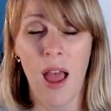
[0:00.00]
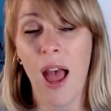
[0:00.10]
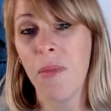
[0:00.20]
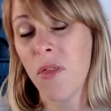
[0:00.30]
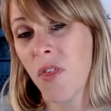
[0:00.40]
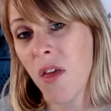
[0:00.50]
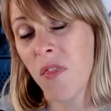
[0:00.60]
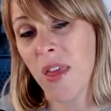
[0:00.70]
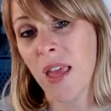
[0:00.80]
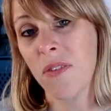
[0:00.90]
And the third
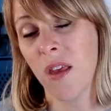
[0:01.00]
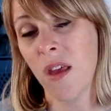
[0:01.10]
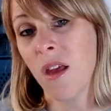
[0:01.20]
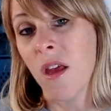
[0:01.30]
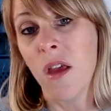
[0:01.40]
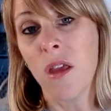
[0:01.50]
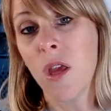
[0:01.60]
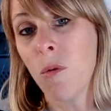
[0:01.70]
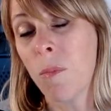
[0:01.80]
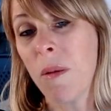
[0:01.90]
thing is that
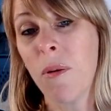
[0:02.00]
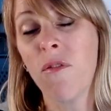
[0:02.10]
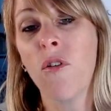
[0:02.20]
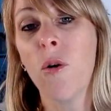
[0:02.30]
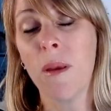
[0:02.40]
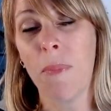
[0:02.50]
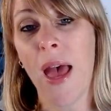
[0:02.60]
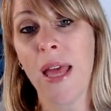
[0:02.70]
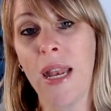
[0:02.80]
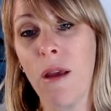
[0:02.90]
you will be performing
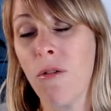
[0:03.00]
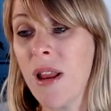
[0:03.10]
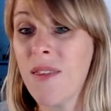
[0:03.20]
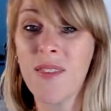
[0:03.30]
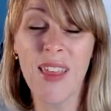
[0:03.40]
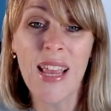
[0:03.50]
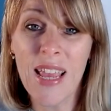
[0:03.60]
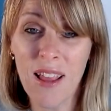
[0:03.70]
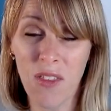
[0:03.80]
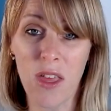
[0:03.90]
badly, or at least
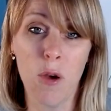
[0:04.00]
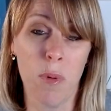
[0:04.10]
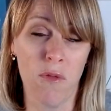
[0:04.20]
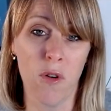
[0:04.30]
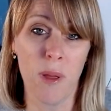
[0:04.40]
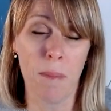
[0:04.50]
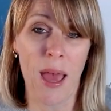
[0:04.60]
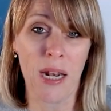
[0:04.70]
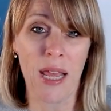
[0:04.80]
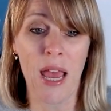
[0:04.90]
thinking that you're performing badly.